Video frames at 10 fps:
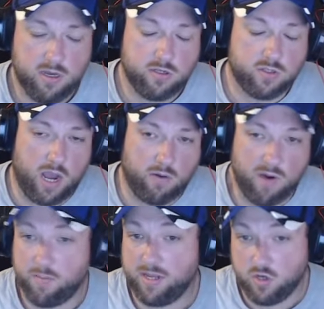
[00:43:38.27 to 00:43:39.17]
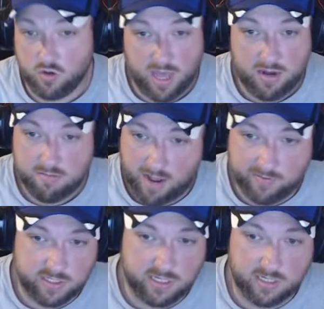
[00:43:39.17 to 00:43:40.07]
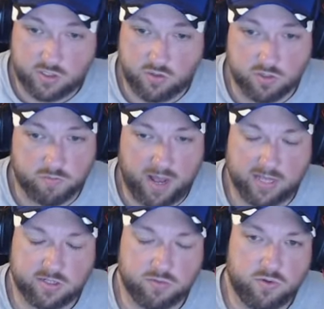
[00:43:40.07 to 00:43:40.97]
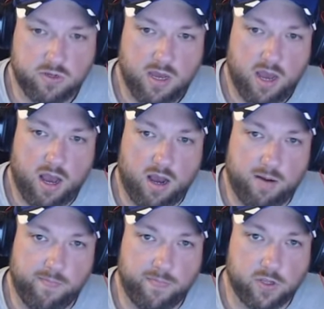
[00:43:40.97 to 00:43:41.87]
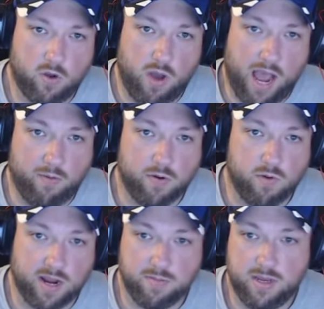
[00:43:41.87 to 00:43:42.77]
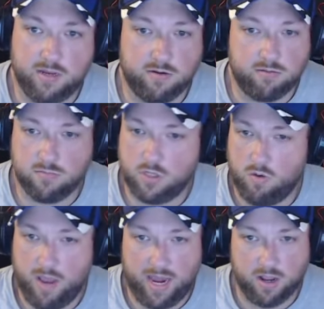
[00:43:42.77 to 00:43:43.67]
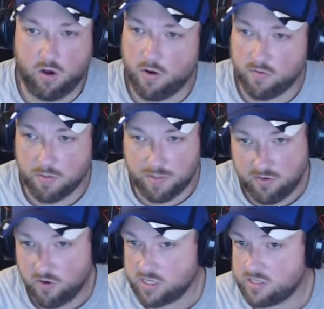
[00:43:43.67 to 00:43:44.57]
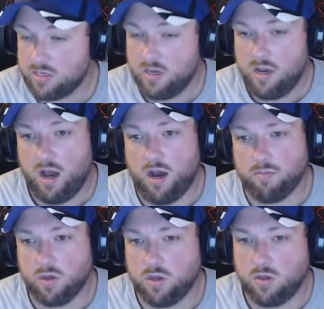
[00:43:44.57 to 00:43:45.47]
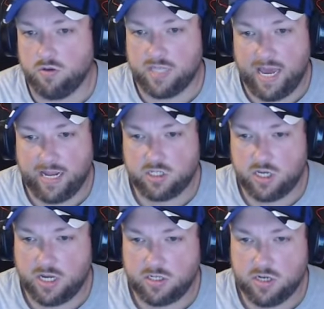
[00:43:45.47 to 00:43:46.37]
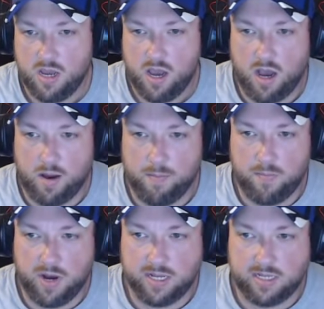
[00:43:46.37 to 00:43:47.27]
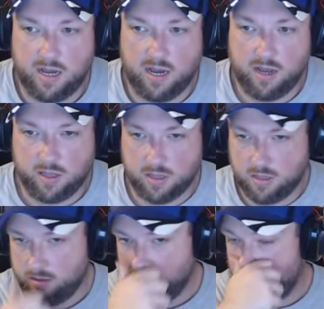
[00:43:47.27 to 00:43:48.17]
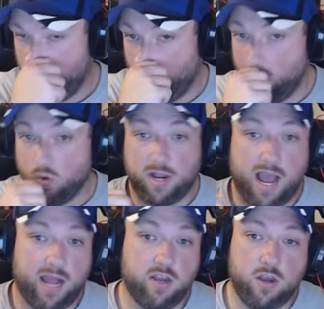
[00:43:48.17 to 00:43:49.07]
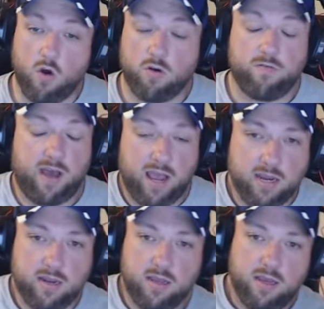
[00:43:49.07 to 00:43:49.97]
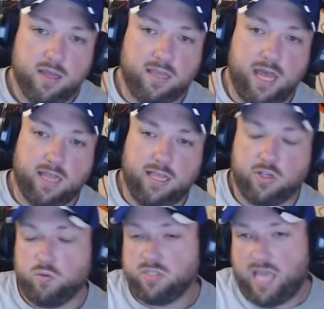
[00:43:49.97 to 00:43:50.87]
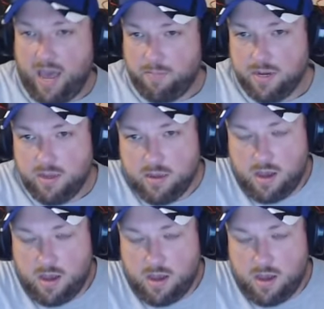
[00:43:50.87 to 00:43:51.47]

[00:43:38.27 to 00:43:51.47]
So I'd recommend you do that, obviously, as soon as possible. I would recommend, heading on over to Bittrex. You can use that exchange. But we were not notified that this was happening.